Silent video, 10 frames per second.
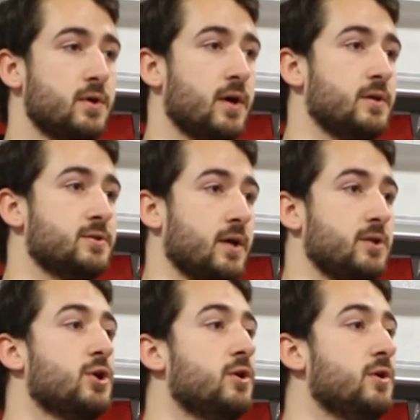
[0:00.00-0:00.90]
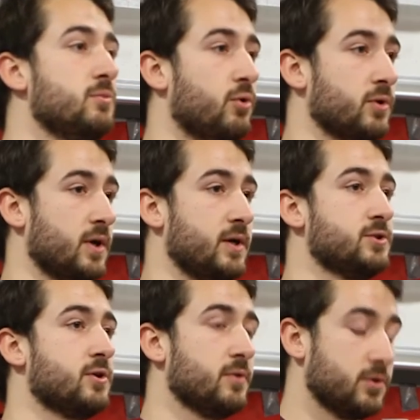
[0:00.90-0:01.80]
as a turning point, an
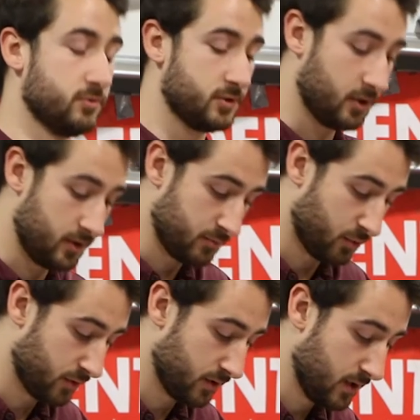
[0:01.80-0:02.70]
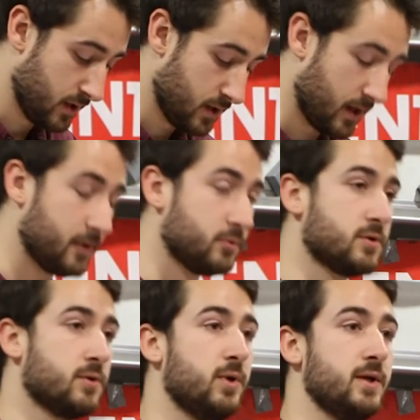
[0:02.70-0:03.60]
historical turning point. And I
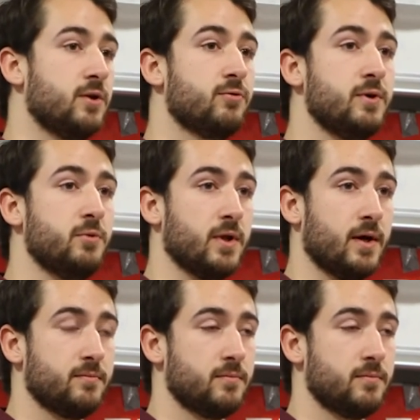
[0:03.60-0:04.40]
would completely agree with that.